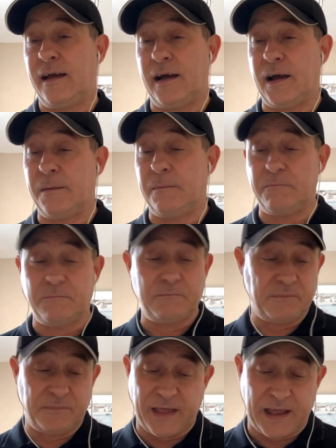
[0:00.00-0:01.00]

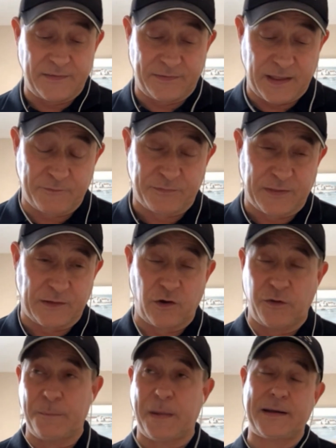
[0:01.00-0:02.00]
they've
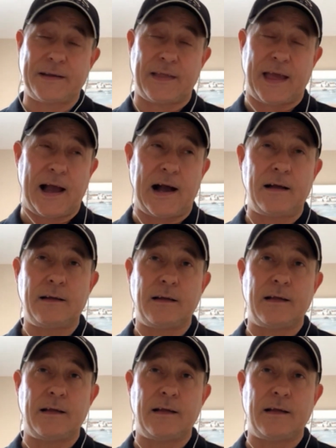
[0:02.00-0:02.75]
got the money there.